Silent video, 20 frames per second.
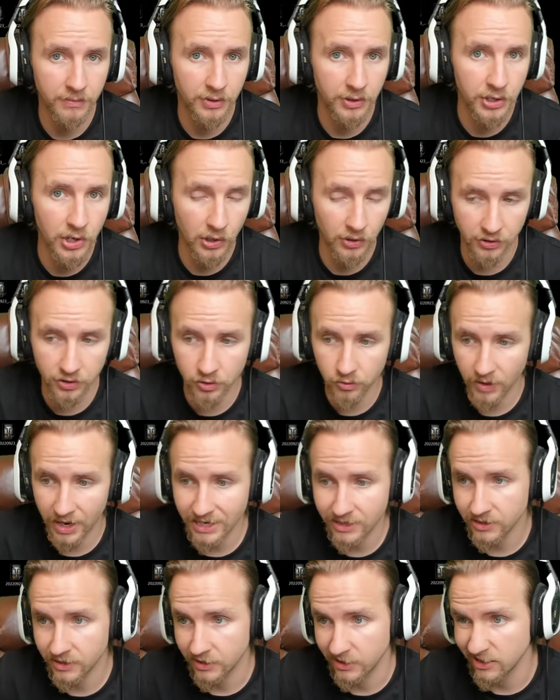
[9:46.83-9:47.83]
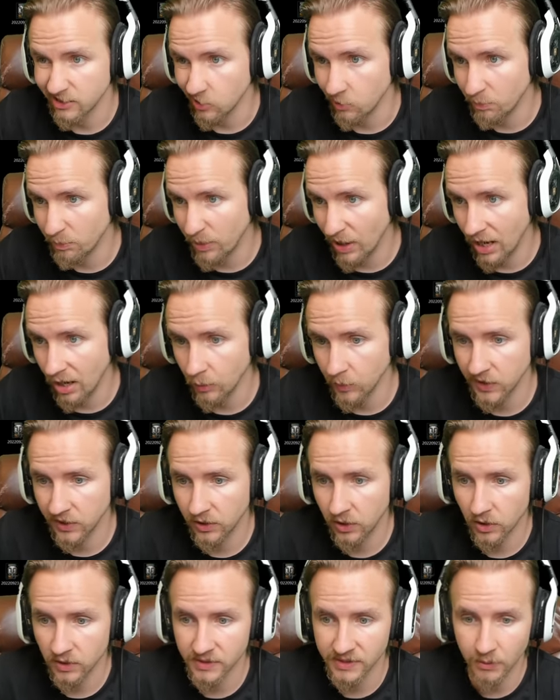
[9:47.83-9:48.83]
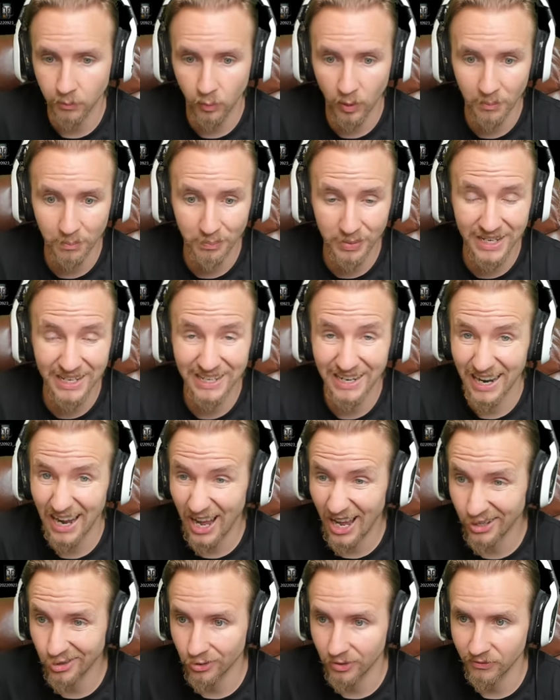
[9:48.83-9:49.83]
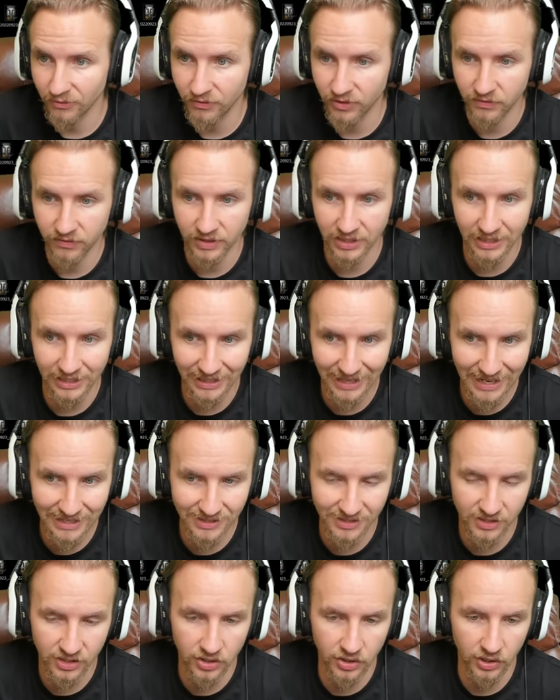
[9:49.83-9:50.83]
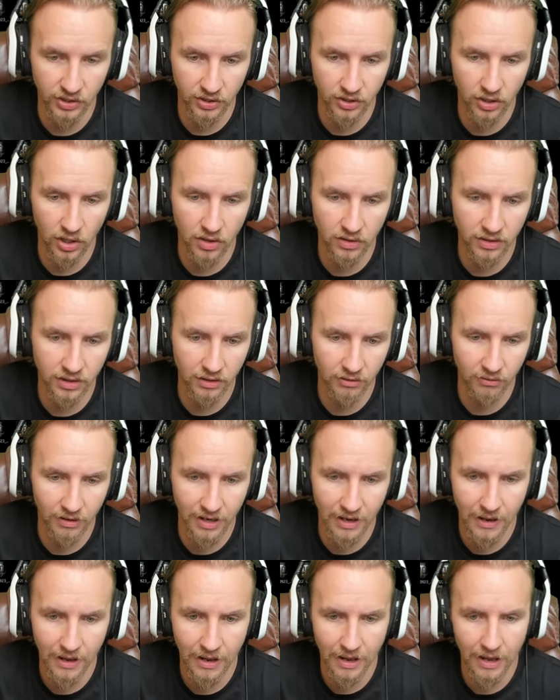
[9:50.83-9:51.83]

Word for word: not great, it's on par with the Concept 1B and 150 less than the Conqueror.